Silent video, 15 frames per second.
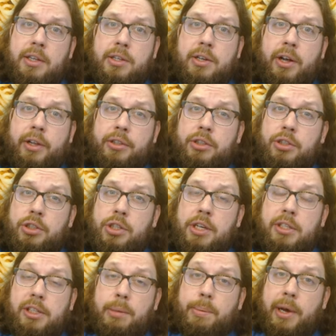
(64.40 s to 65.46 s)
it's called
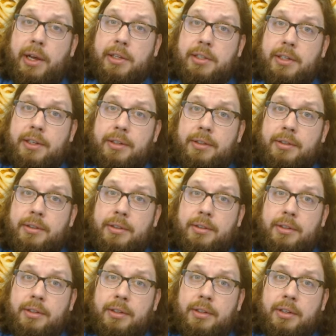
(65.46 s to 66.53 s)
cheesy pasta,
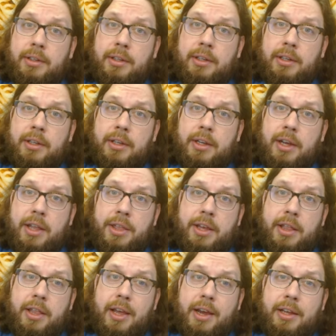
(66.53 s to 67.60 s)

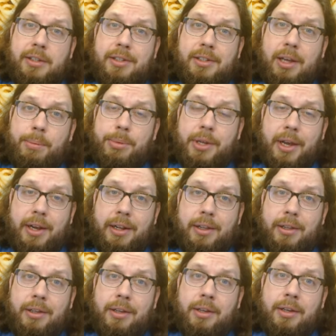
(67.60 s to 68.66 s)
and then like
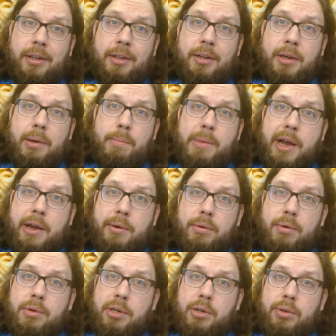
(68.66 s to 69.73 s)
subtitled
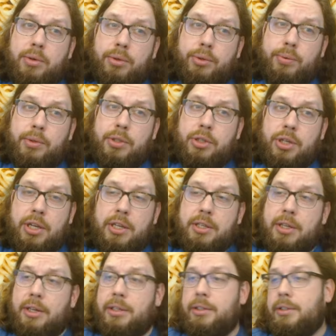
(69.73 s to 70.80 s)
macaroni noodles with
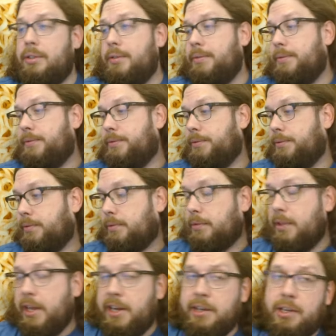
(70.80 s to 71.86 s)
cheese sauce,
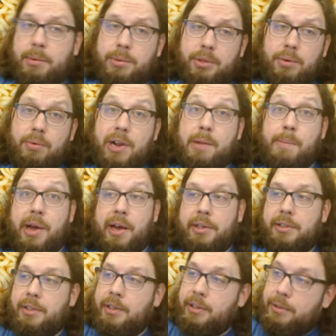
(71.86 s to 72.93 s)
and it comes in a red
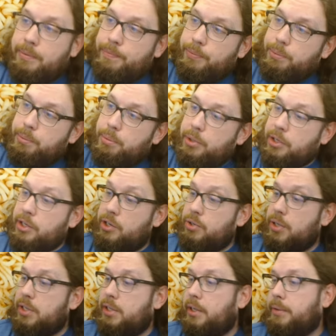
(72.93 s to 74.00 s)
box So Pretty
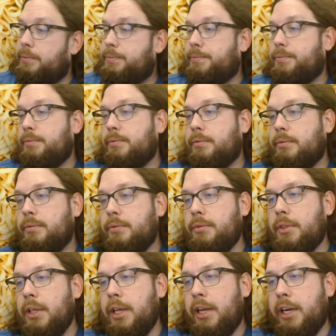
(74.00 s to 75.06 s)
interesting.
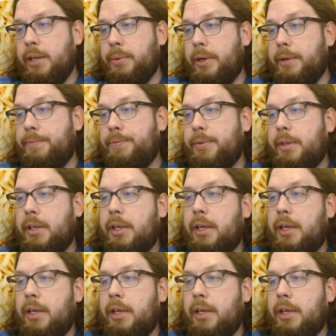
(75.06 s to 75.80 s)
Anyway,